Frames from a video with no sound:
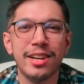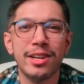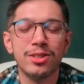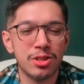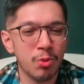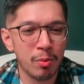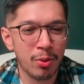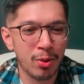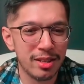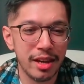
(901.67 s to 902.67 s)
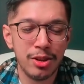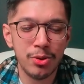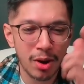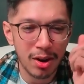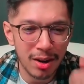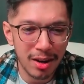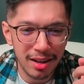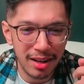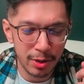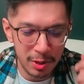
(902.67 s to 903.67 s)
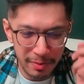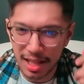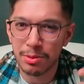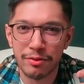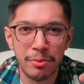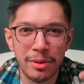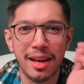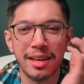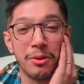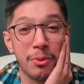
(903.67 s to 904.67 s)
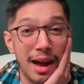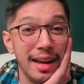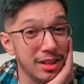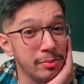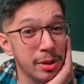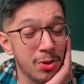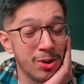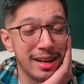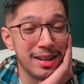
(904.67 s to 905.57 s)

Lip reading: Here's to more pours, and you are responsible for me liking rye a little bit more